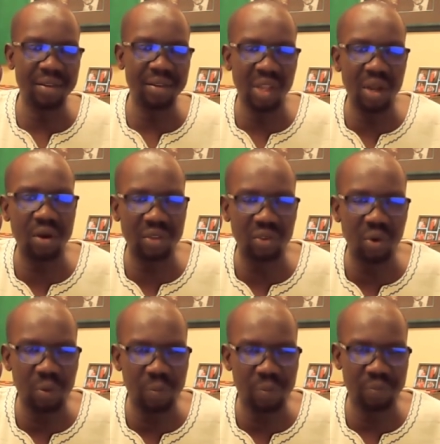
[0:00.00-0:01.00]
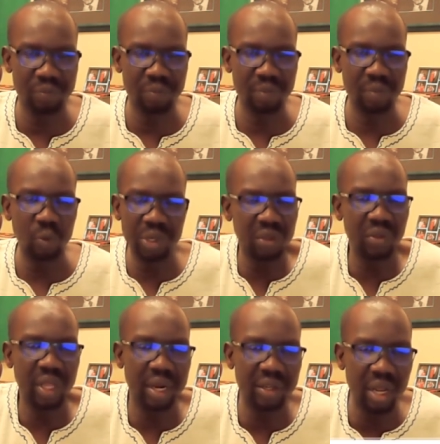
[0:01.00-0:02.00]
terrorist group, which is
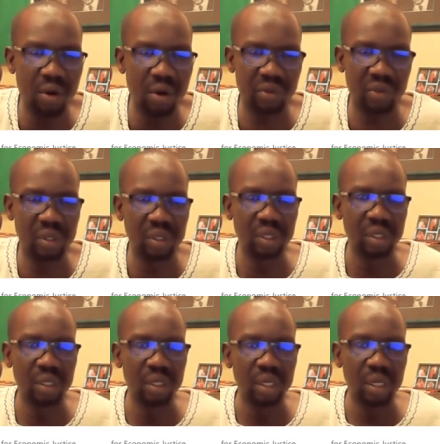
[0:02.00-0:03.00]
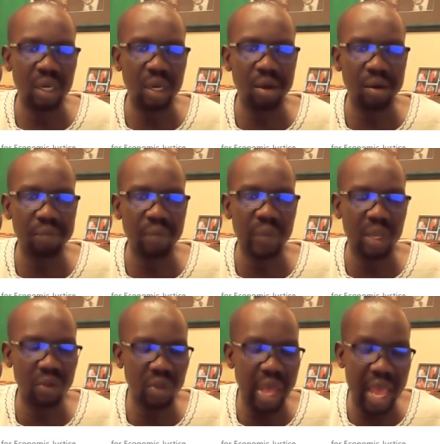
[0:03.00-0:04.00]
they are terrorists,
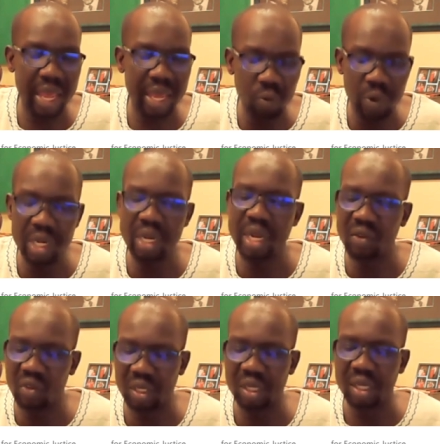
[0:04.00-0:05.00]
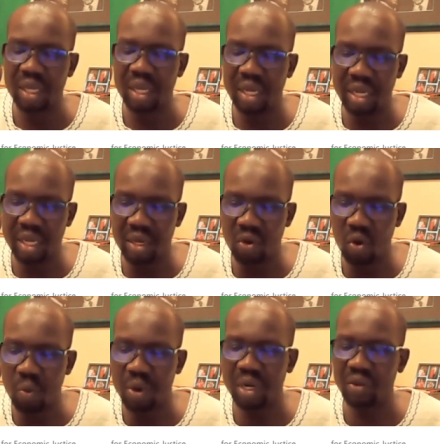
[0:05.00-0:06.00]
because I had witnessed
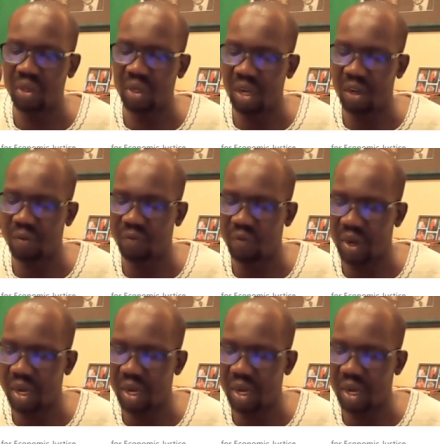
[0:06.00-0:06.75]
numerous of